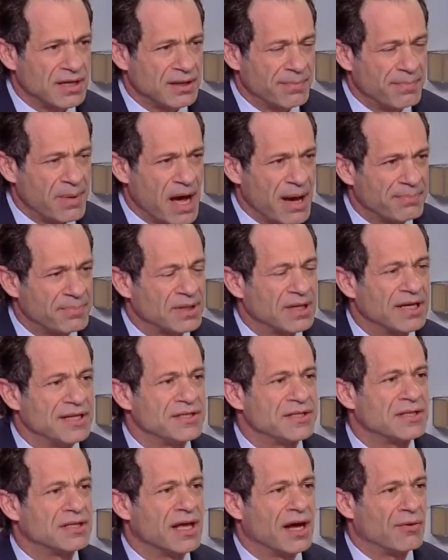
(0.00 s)
of the
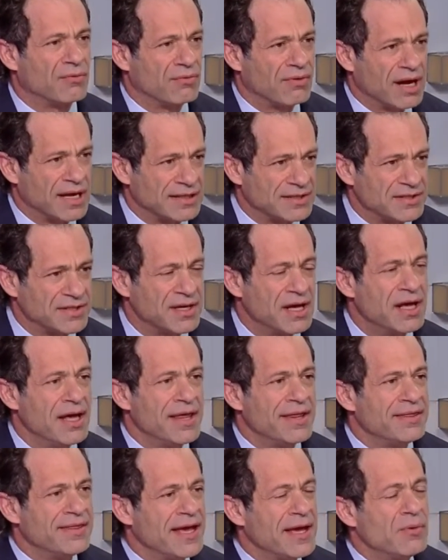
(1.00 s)
population that rents,
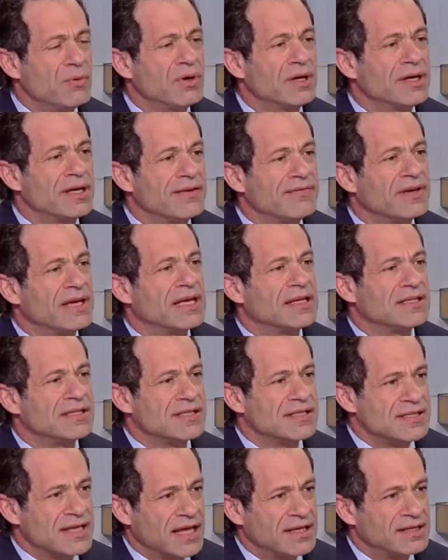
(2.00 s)
they were giving
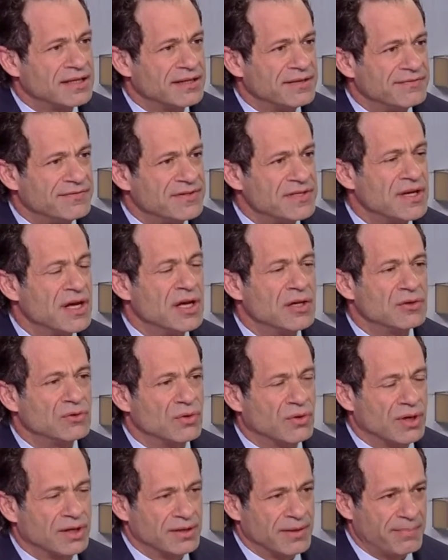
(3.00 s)
incentives
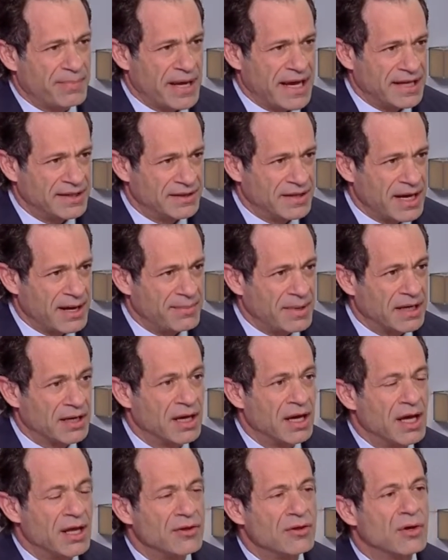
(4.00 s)
during the pandemic.
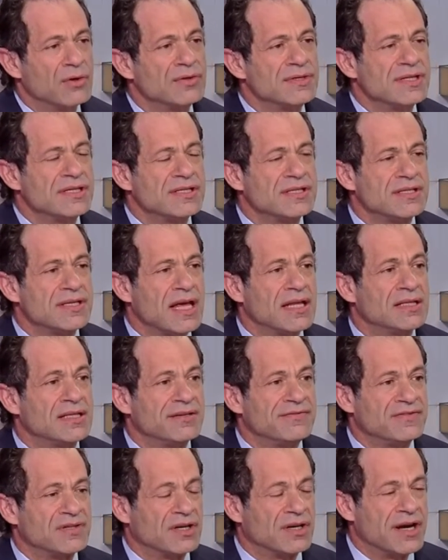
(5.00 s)
Those
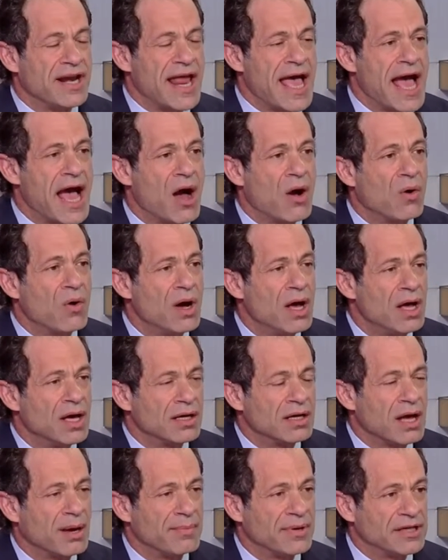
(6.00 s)
incentives are now
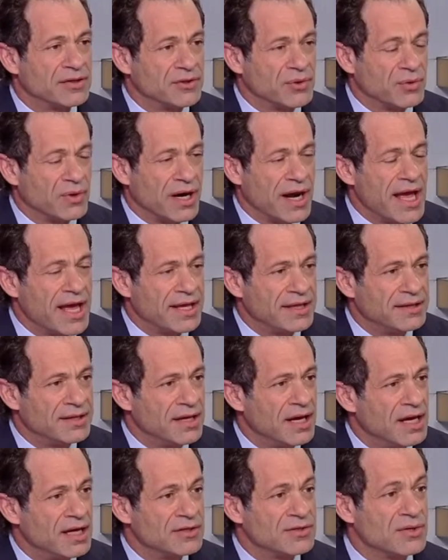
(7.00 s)
coming to an end.
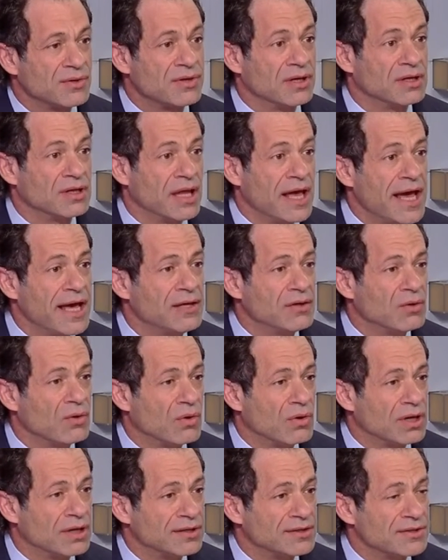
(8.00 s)
So the
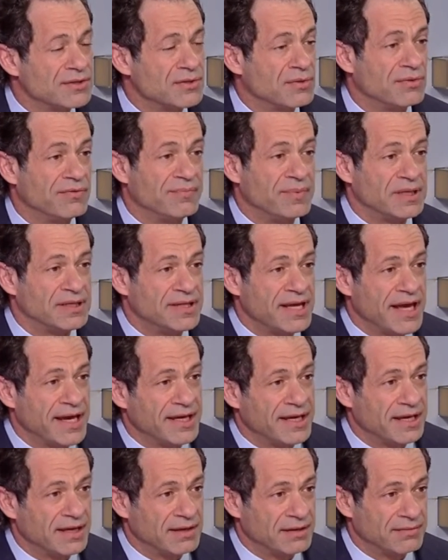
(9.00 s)
landlords who have been
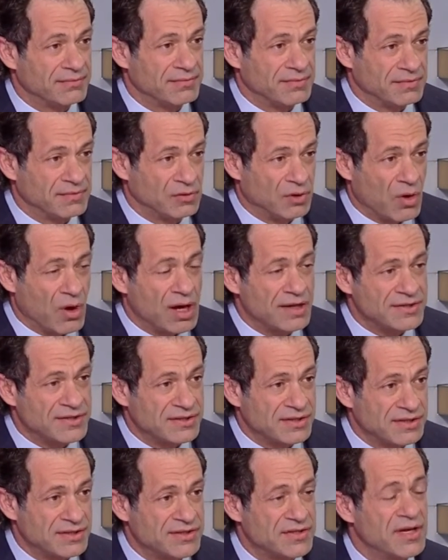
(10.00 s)
taking
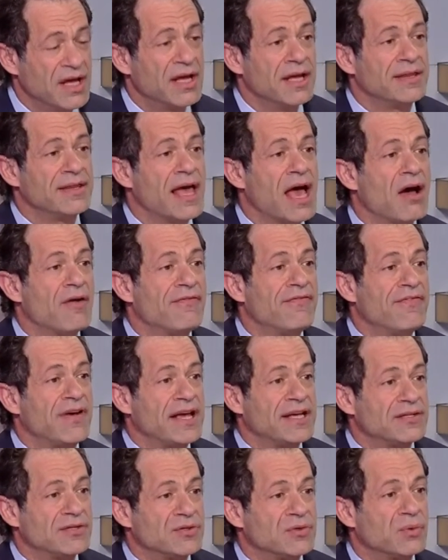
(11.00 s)
losses now
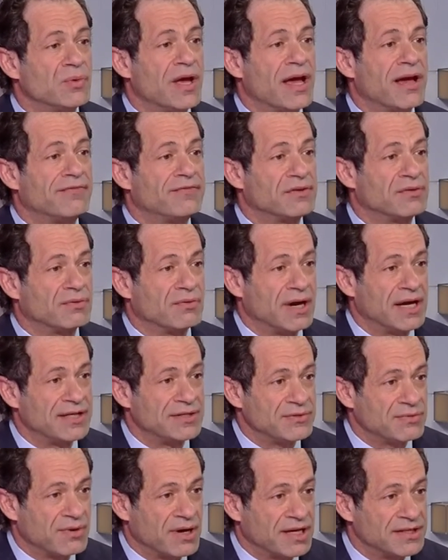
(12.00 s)
face do we have to
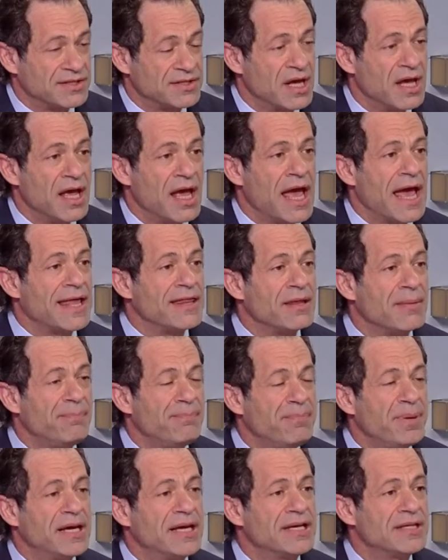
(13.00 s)
raise rents? And the
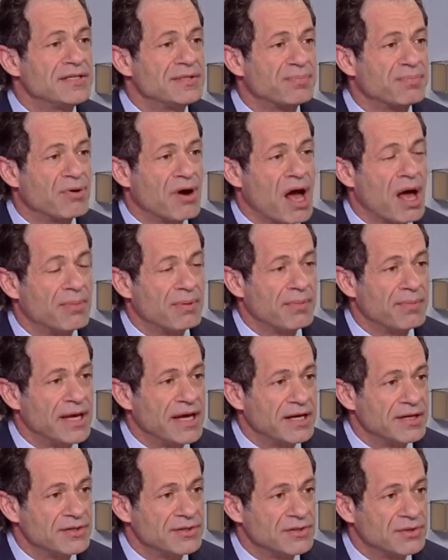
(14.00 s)
biggest problem
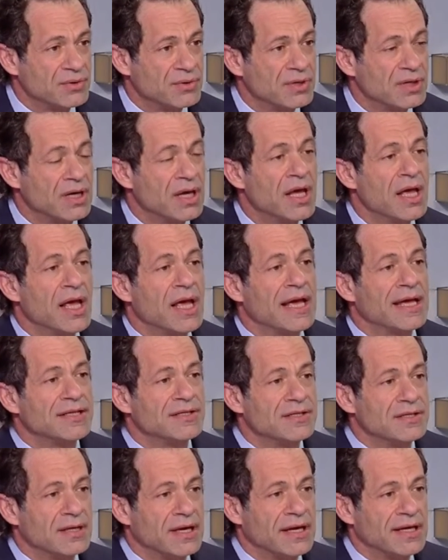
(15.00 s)
here, Stuart,
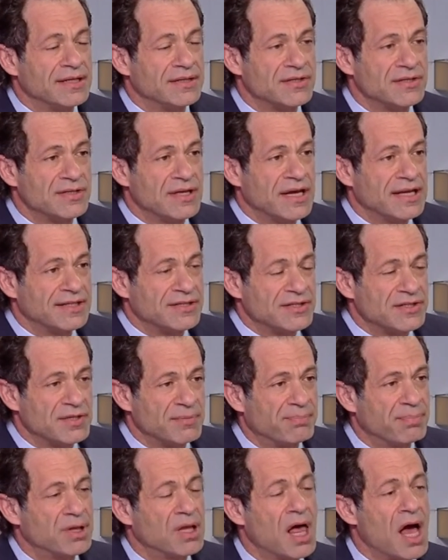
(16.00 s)
is is it's
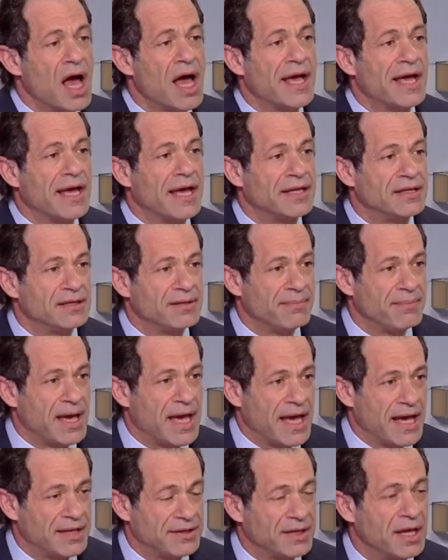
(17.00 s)
supply and
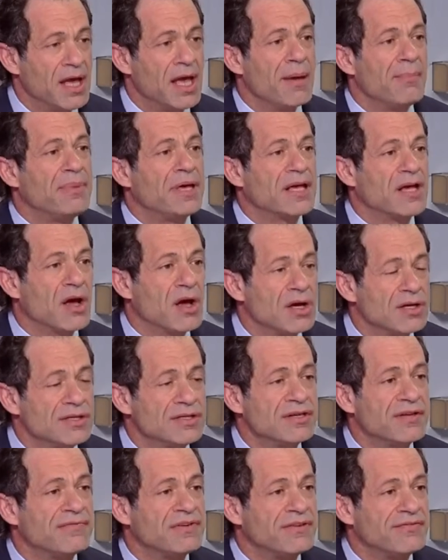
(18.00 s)
demand.
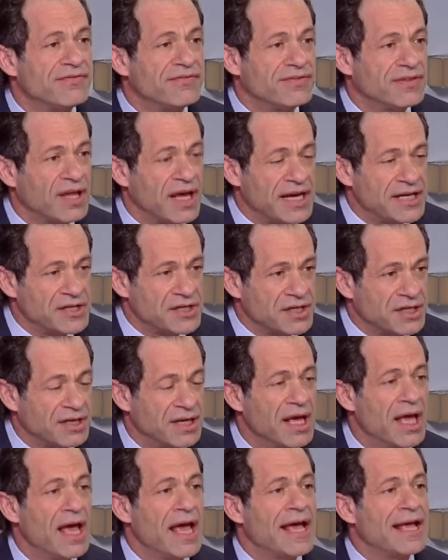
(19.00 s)
Because of inflation,
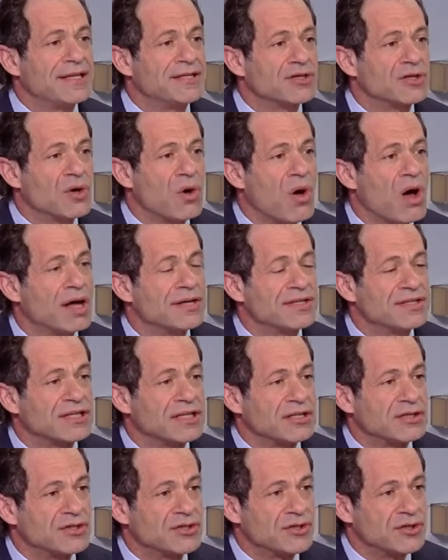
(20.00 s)
it's
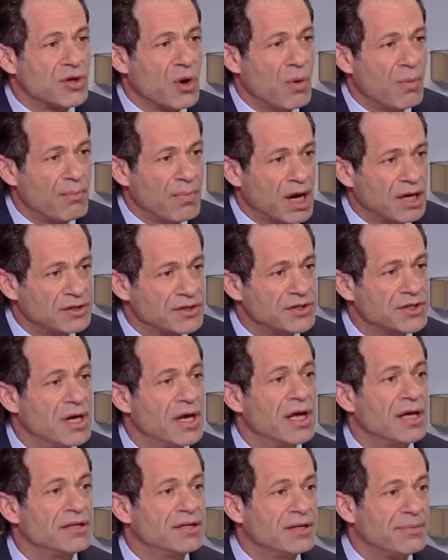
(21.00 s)
costing so much
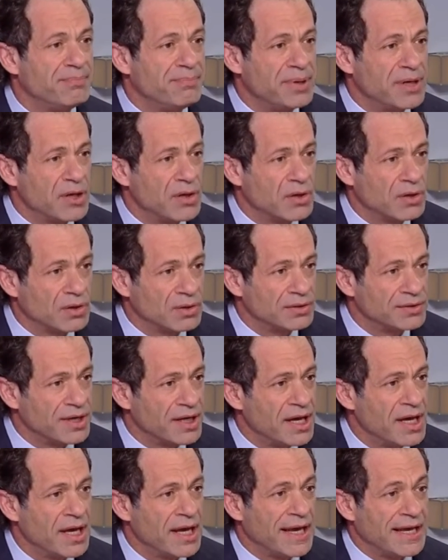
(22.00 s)
to build
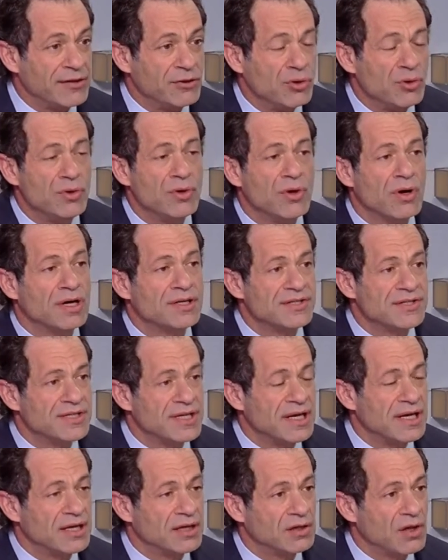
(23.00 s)
in New York
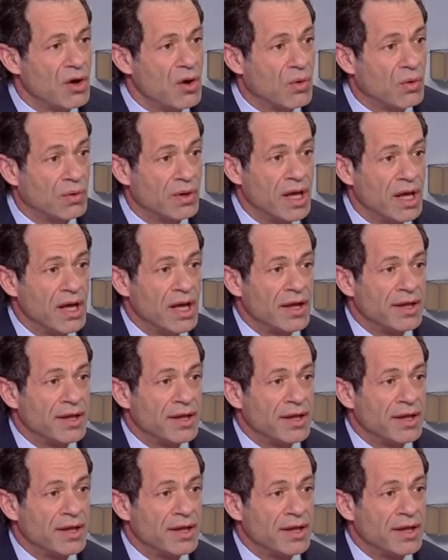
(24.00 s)
City alone,